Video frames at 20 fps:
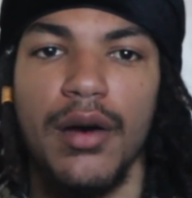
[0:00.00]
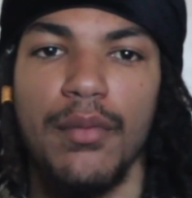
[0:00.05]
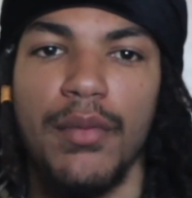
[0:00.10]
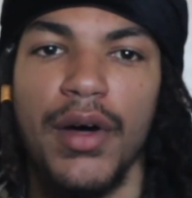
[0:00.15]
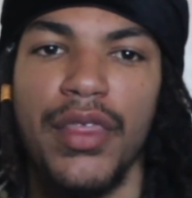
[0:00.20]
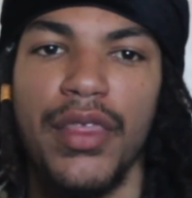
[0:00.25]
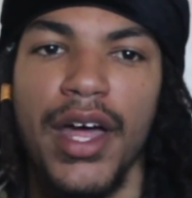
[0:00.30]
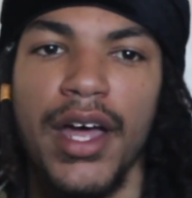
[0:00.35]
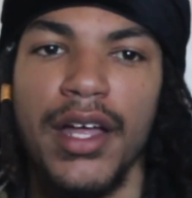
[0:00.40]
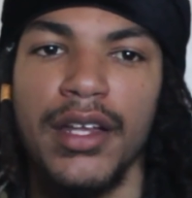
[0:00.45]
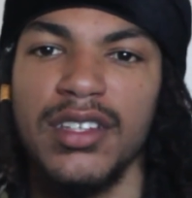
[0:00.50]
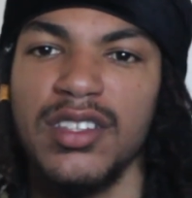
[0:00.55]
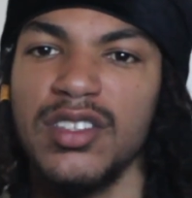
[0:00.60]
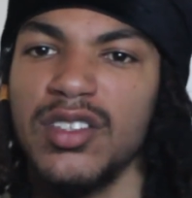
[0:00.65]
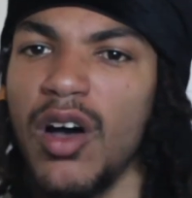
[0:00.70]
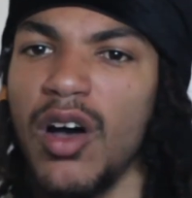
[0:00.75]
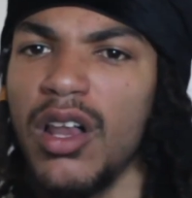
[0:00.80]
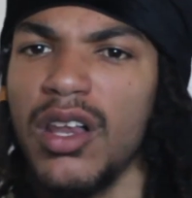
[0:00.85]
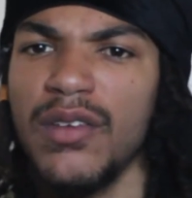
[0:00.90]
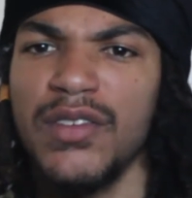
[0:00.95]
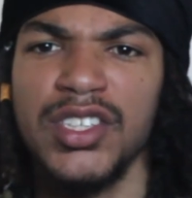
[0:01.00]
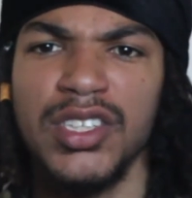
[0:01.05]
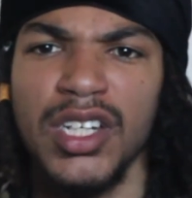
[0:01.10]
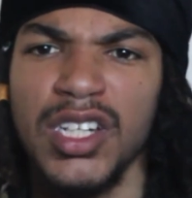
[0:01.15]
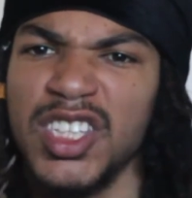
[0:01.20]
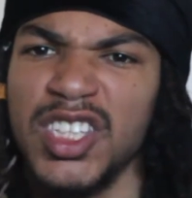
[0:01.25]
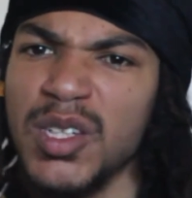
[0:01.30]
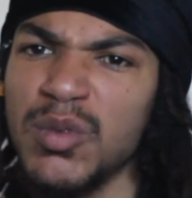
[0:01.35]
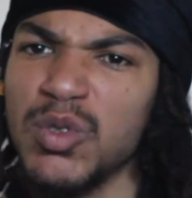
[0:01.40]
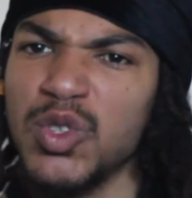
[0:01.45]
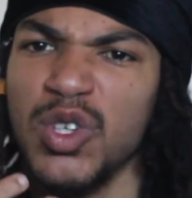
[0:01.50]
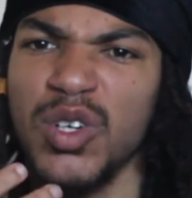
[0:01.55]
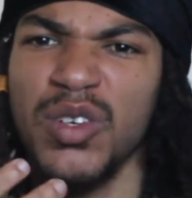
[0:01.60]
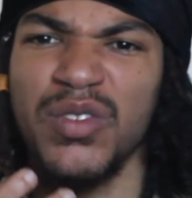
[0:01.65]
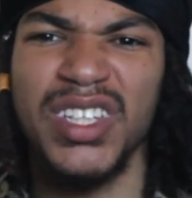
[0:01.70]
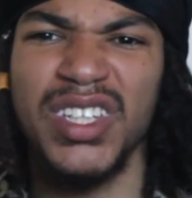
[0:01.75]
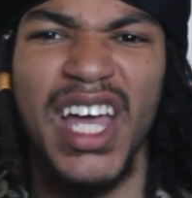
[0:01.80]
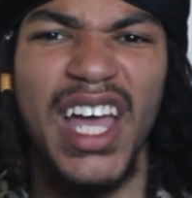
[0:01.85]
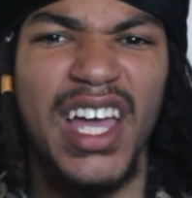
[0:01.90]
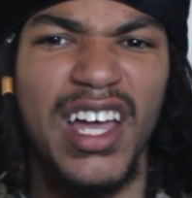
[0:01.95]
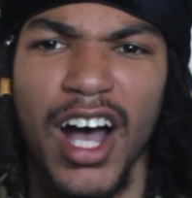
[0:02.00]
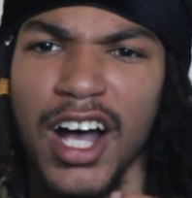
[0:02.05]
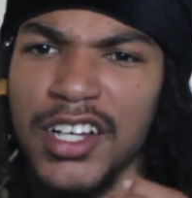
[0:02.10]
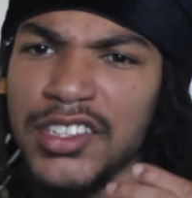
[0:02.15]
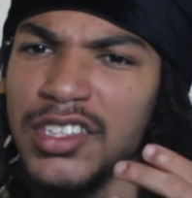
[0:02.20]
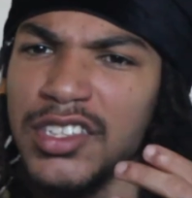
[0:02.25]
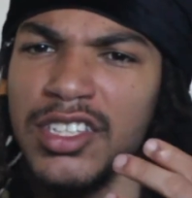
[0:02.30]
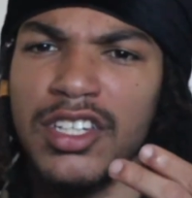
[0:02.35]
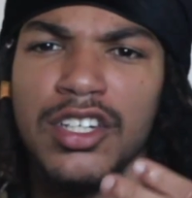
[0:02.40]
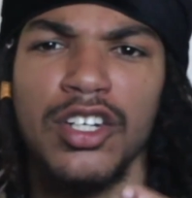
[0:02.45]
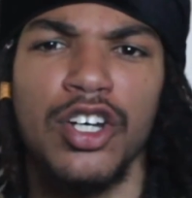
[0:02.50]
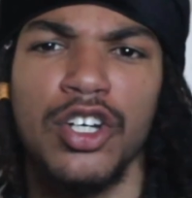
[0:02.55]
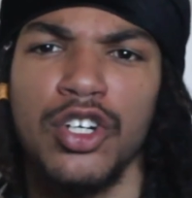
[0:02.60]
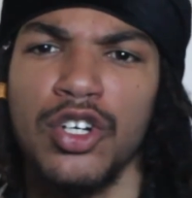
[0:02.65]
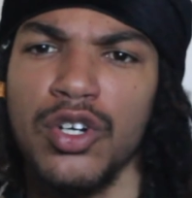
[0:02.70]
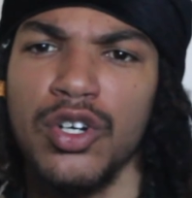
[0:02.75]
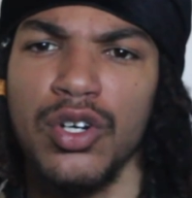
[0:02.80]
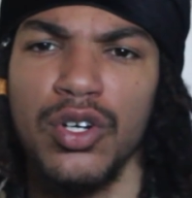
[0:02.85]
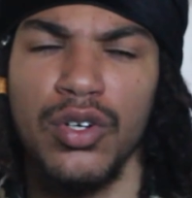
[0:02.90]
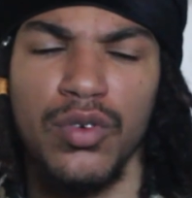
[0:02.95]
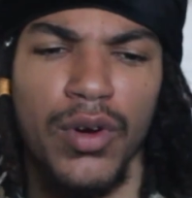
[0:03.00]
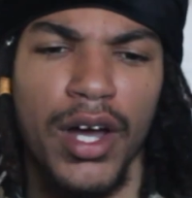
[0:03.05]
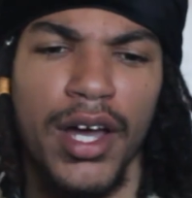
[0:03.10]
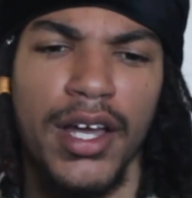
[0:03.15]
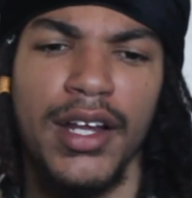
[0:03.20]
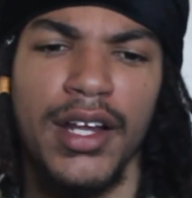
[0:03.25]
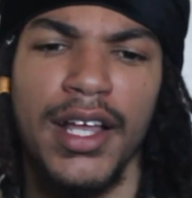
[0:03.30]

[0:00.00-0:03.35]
But then all of a sudden, some sort of chaos is going to occur, right?